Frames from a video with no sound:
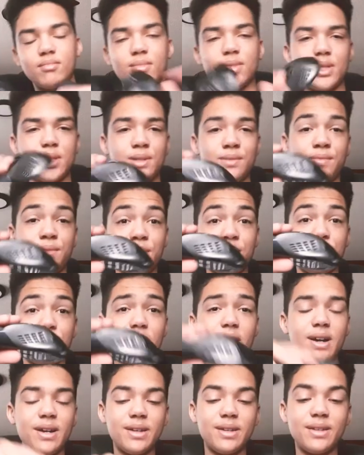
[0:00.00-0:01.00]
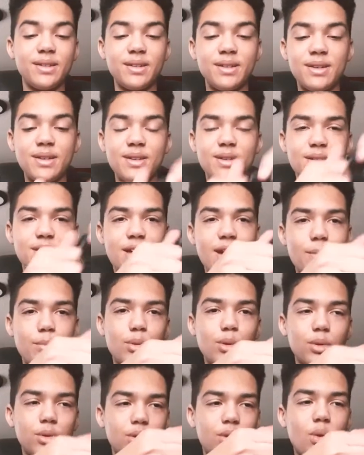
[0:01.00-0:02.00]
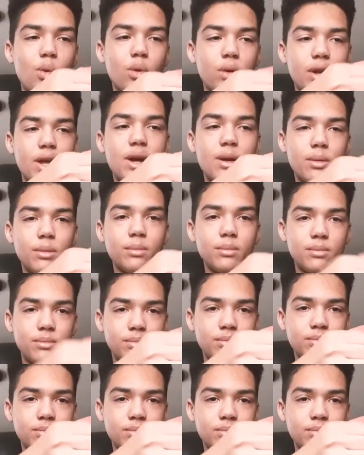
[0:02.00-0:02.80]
It's, it's fine. Can't pull the cord out.